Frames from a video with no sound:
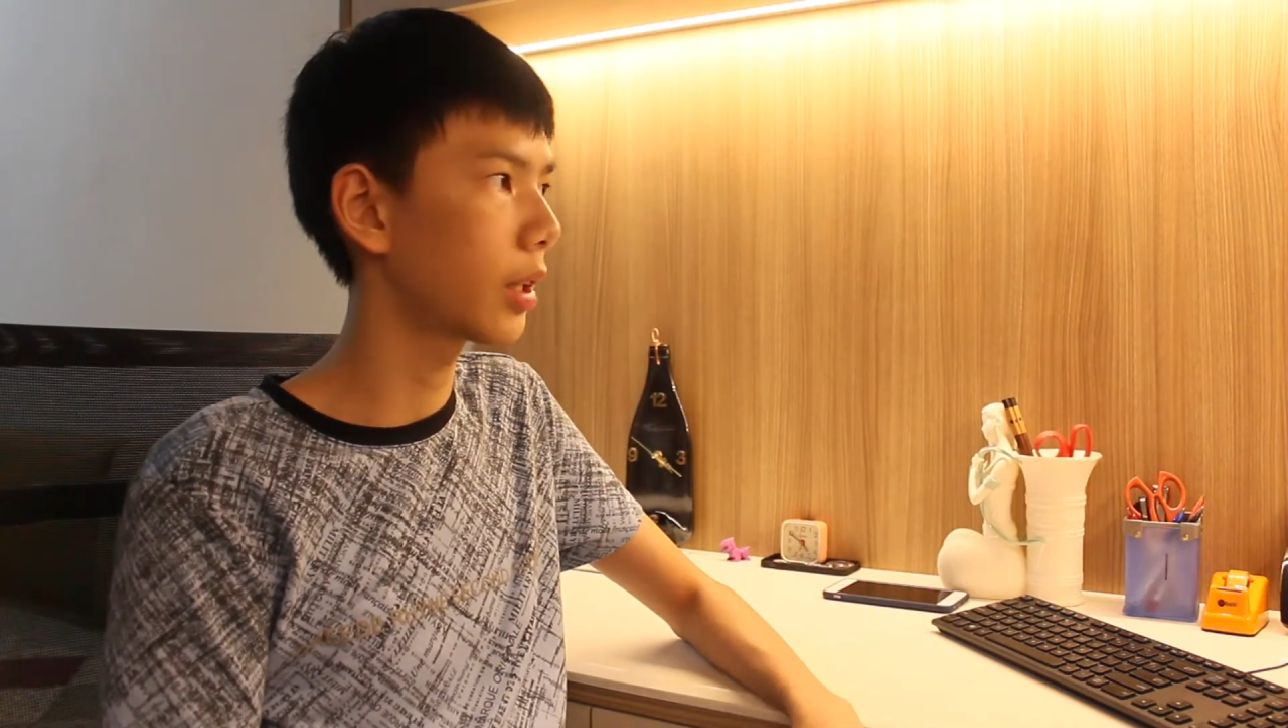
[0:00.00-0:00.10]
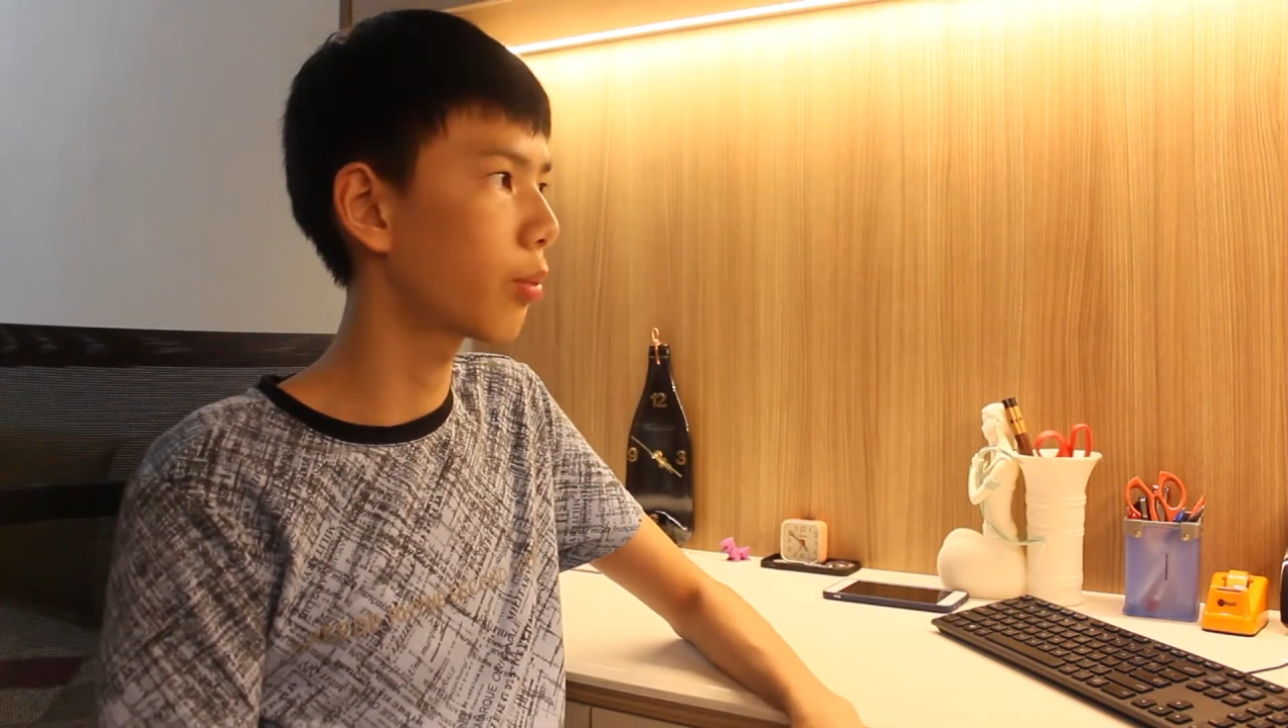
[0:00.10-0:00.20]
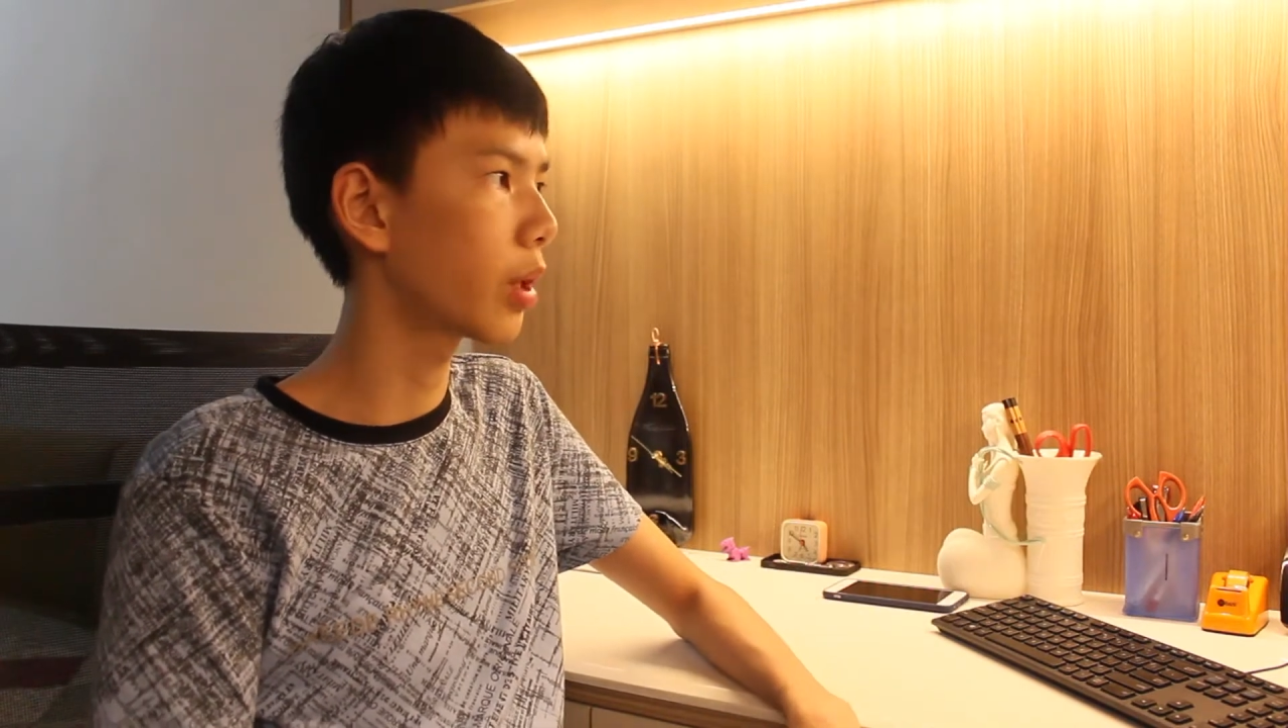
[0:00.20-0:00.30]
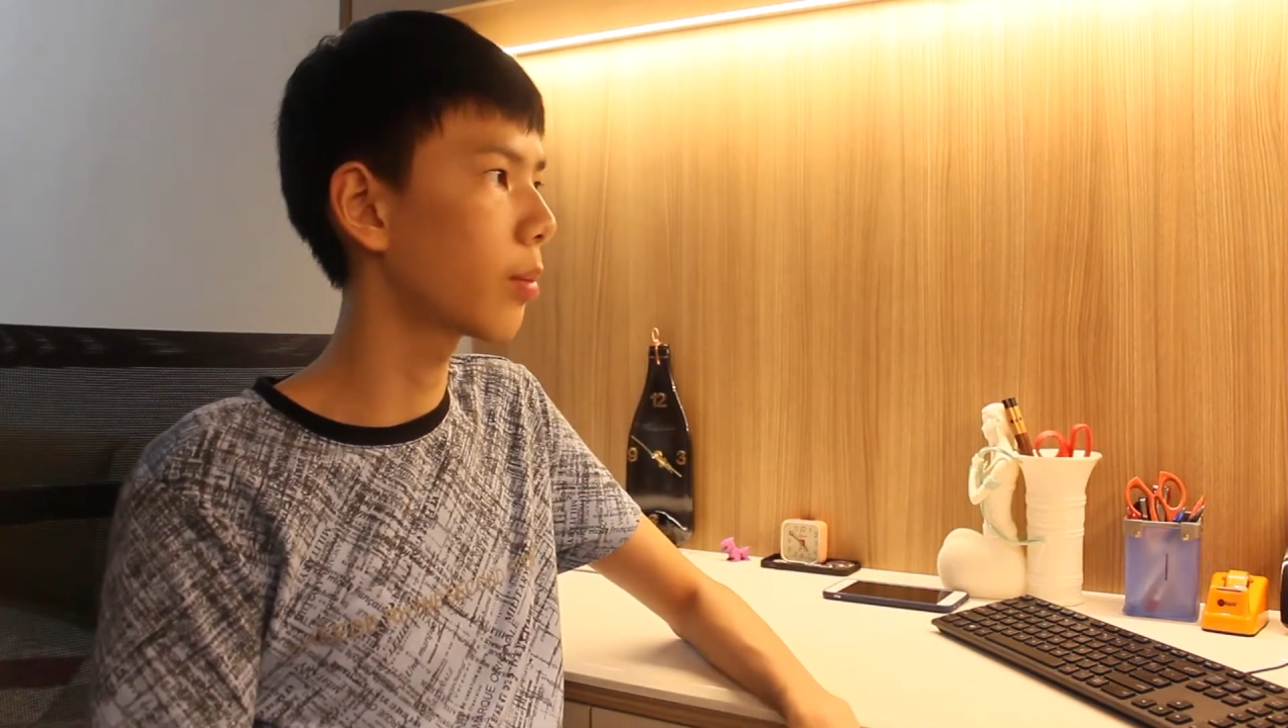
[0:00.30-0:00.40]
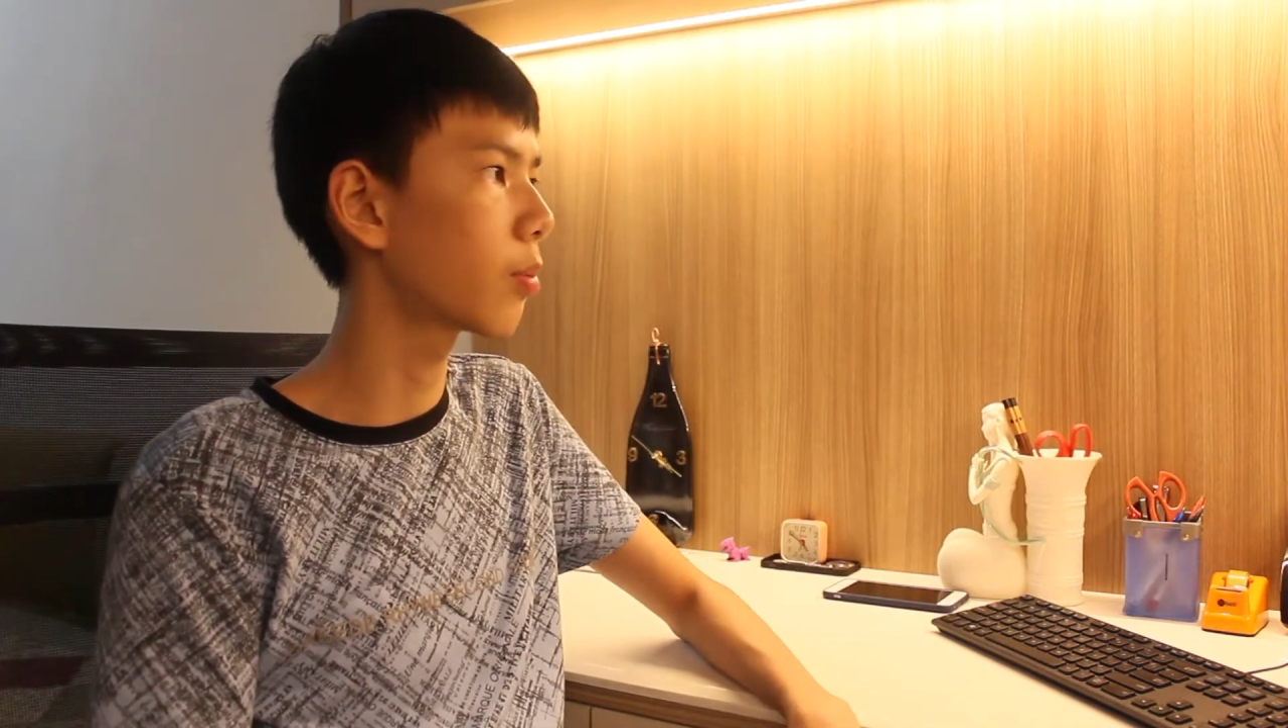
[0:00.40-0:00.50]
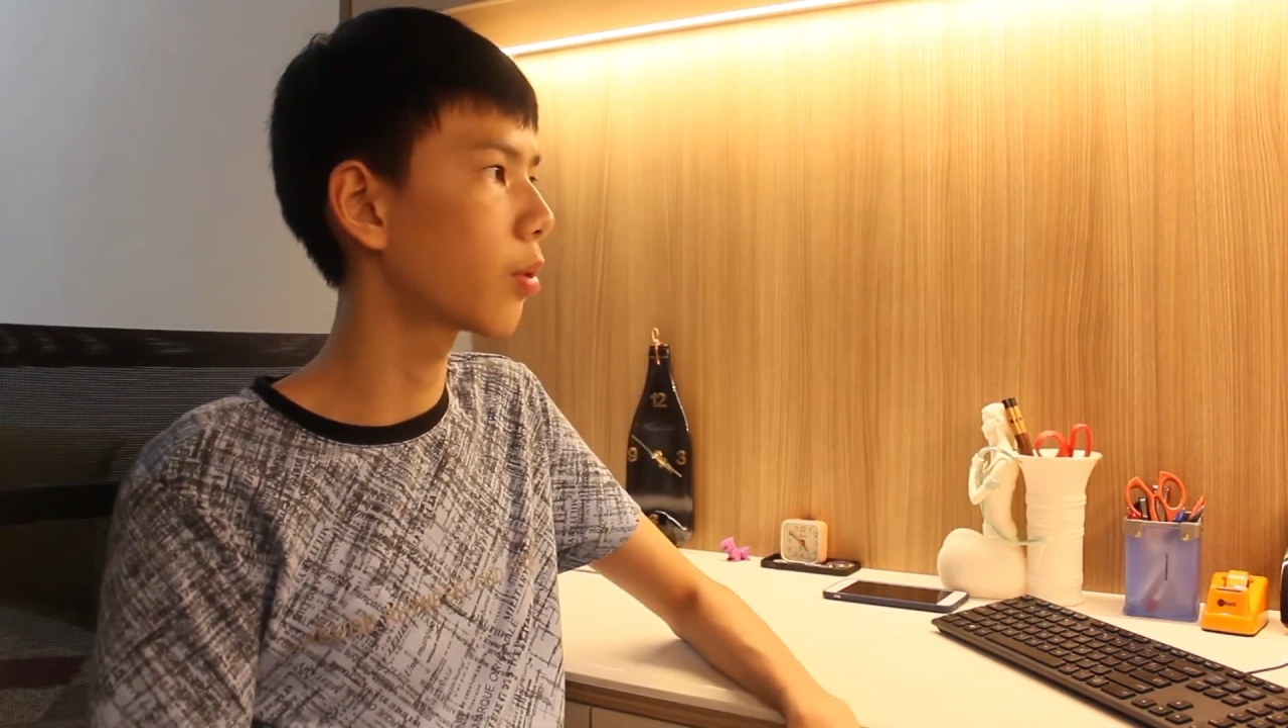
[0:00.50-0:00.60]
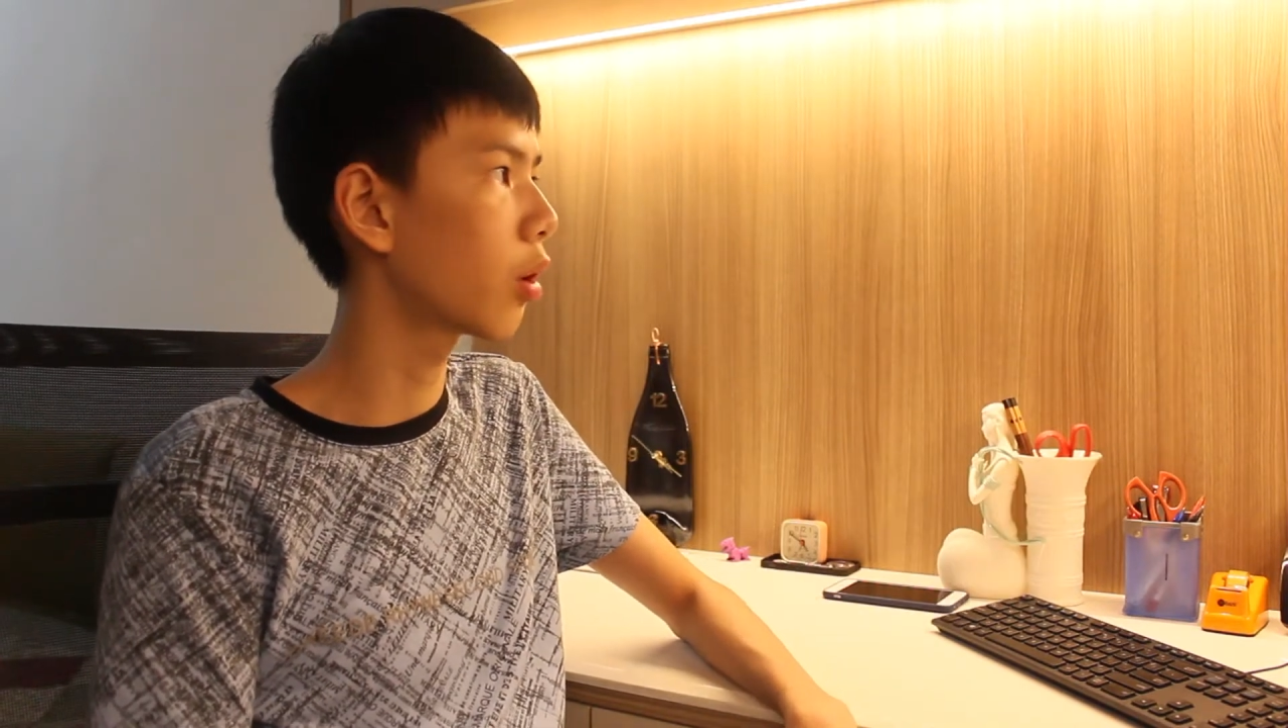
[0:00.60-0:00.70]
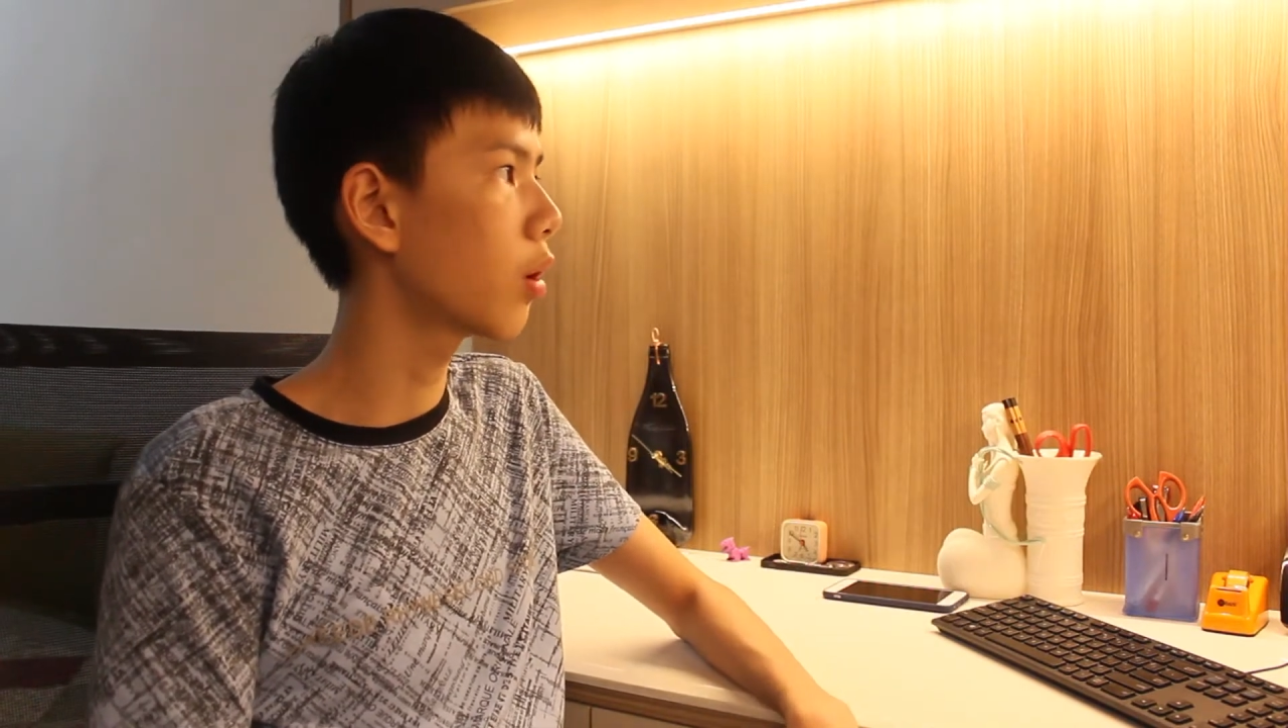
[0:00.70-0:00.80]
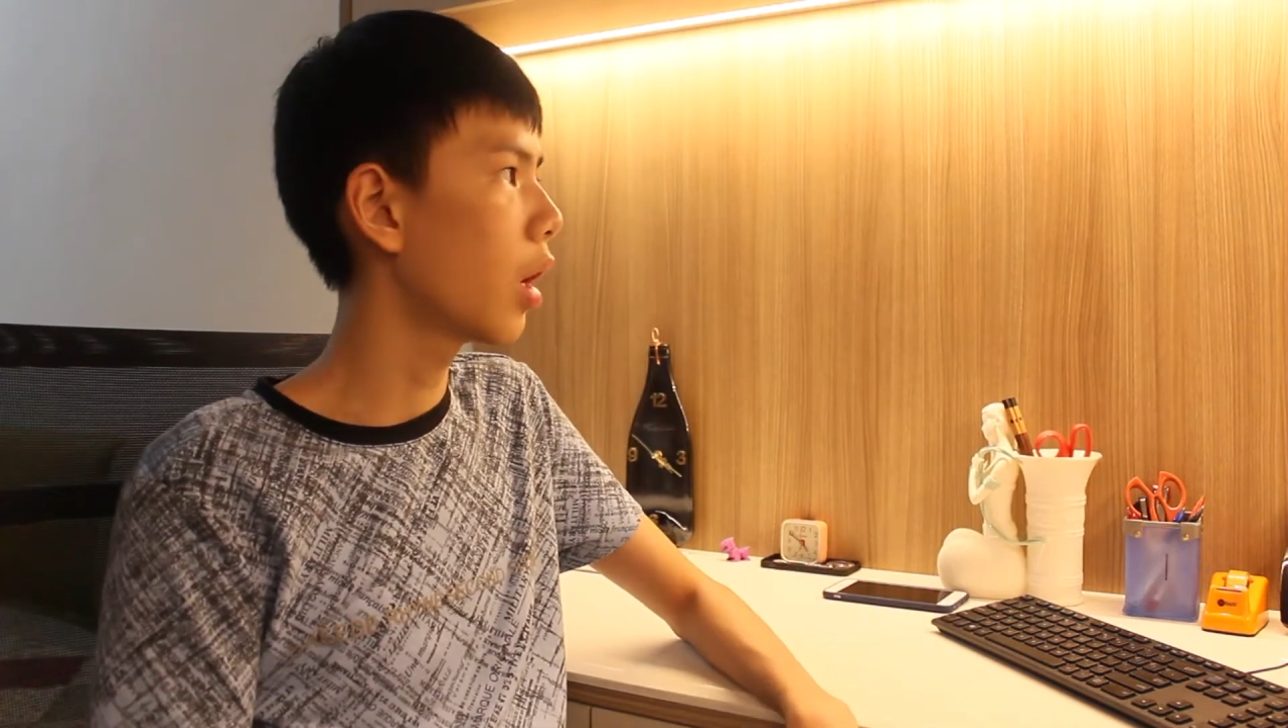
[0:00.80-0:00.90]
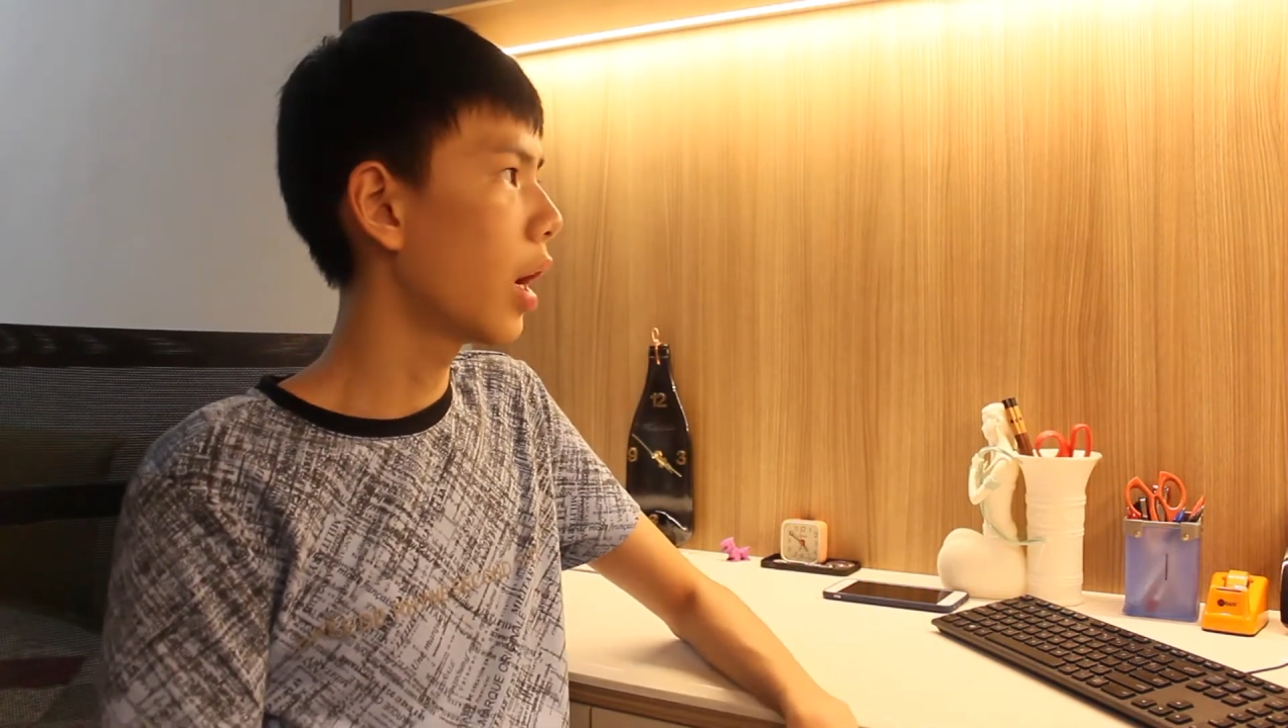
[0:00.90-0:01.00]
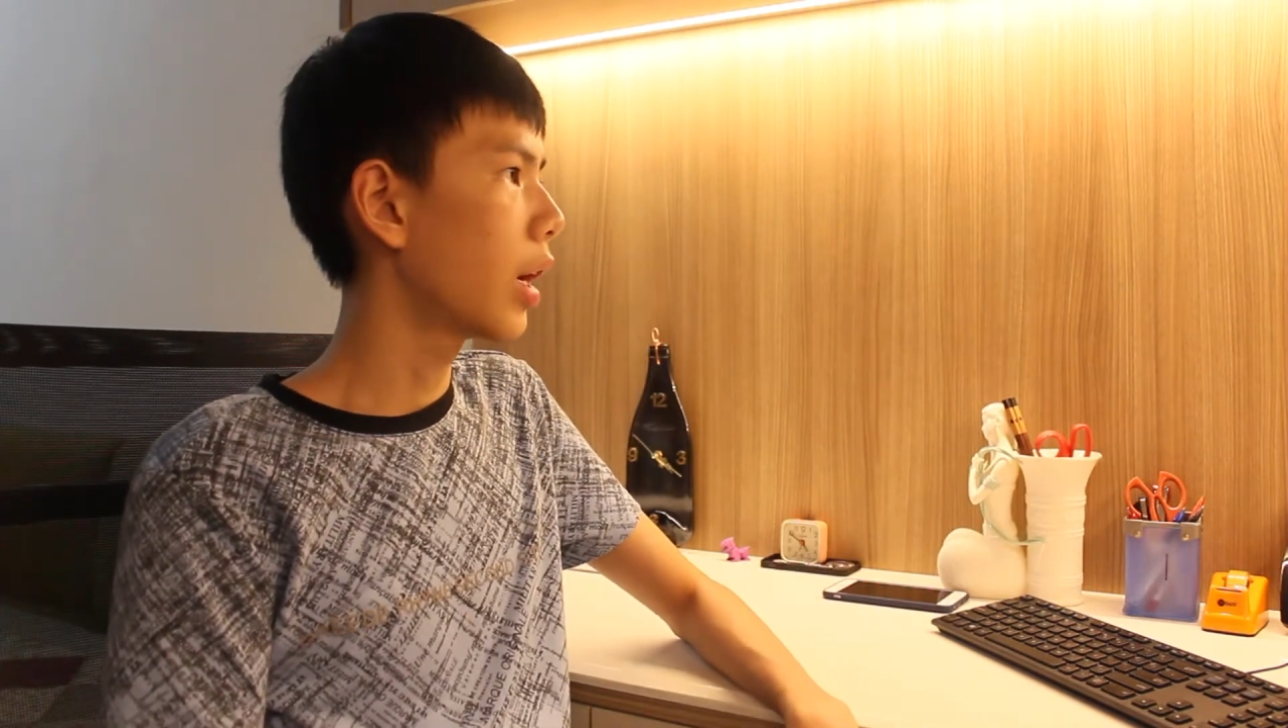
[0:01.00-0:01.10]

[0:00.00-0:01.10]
in Premiere Pro,